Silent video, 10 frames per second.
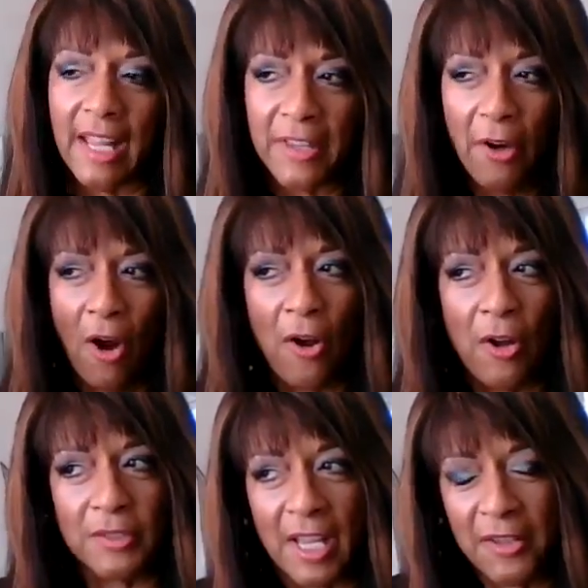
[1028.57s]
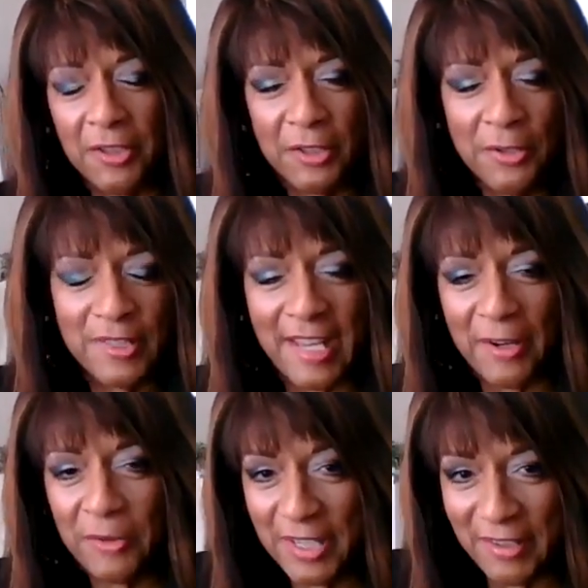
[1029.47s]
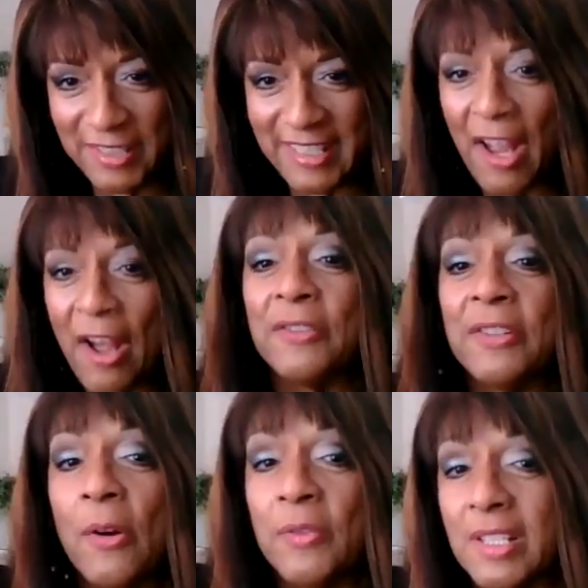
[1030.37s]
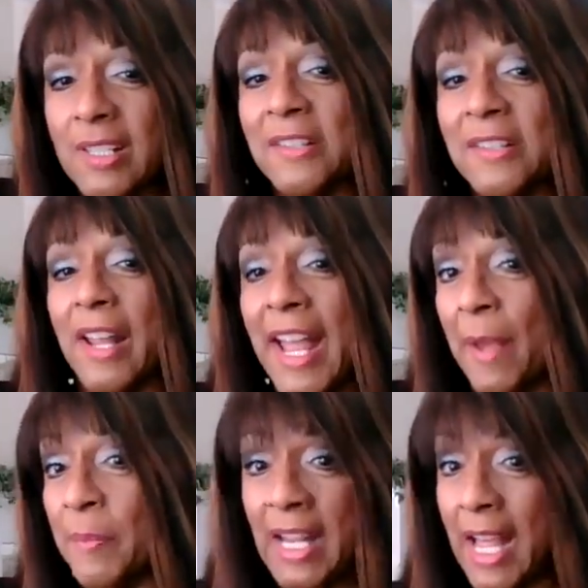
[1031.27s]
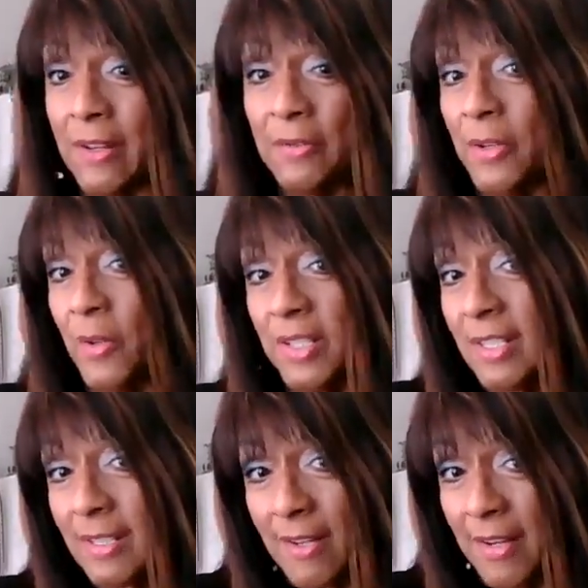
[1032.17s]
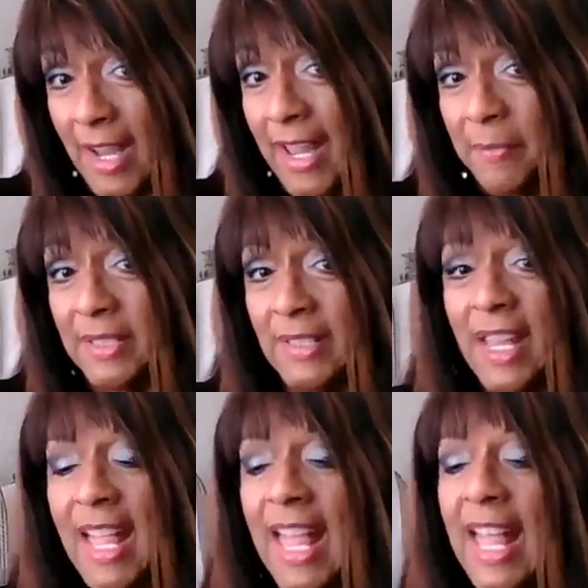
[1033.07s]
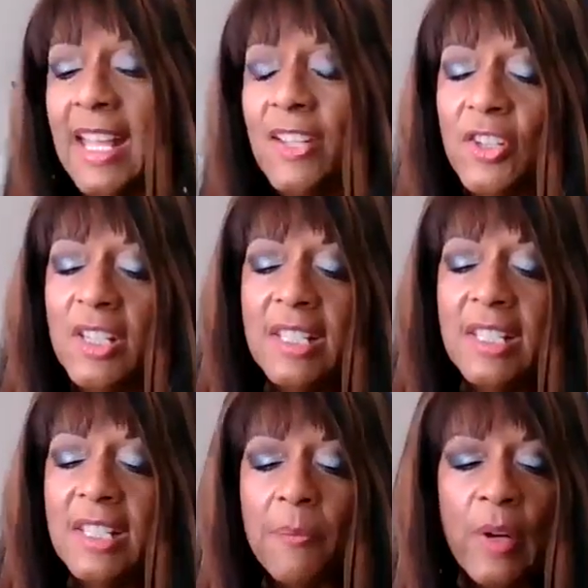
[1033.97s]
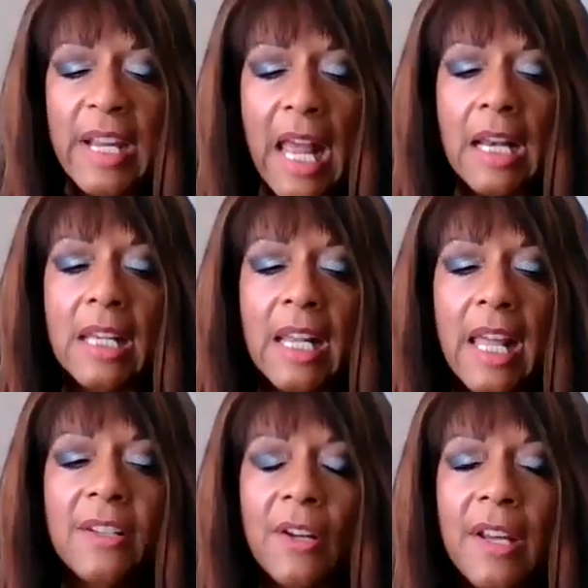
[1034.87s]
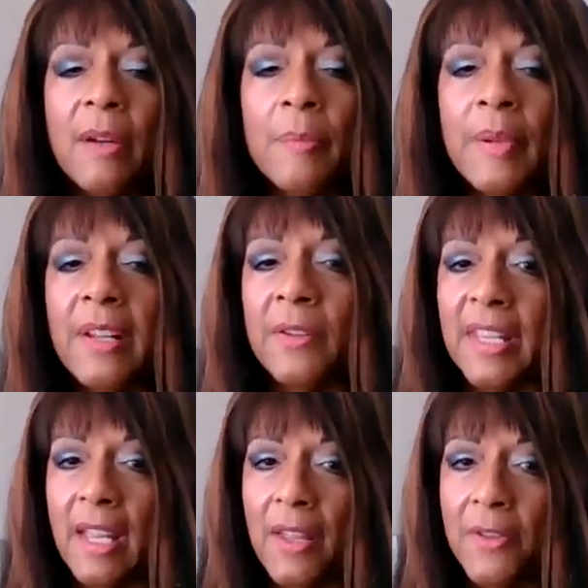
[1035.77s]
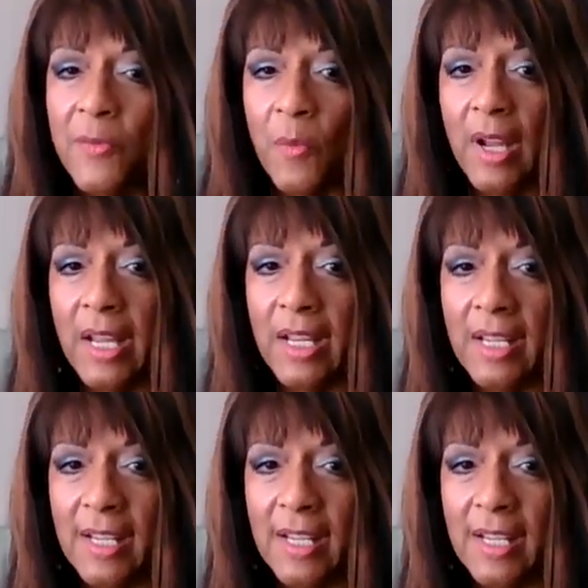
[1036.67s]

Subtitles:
Now they're all the other two secretaries. They all know this is going to happen. I don't know this is going to happen." And she said, "But we kind of like your hair better the other way."